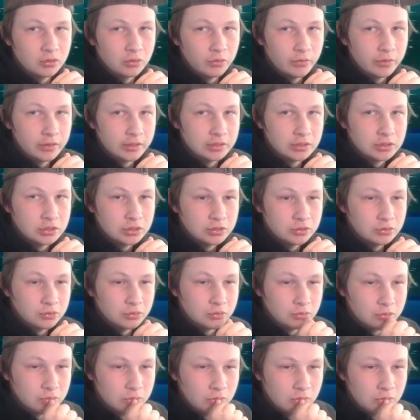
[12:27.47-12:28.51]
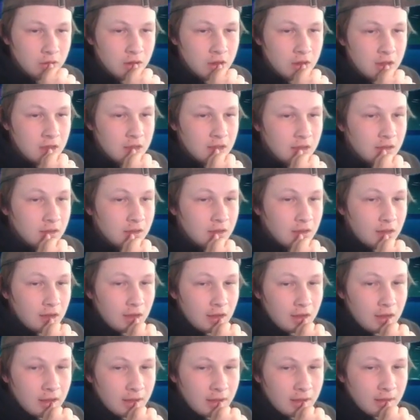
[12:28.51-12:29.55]
going to
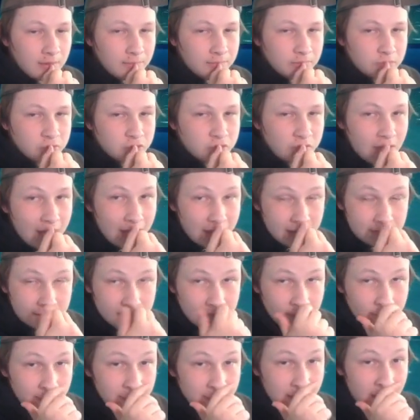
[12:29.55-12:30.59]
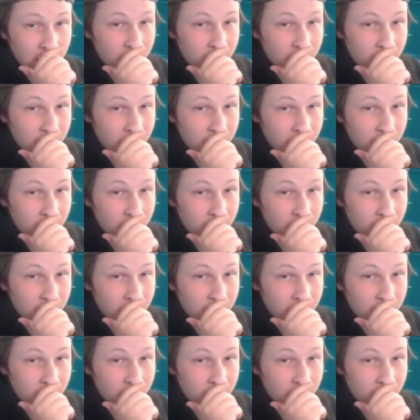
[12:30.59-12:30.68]
um, Dragon Tail me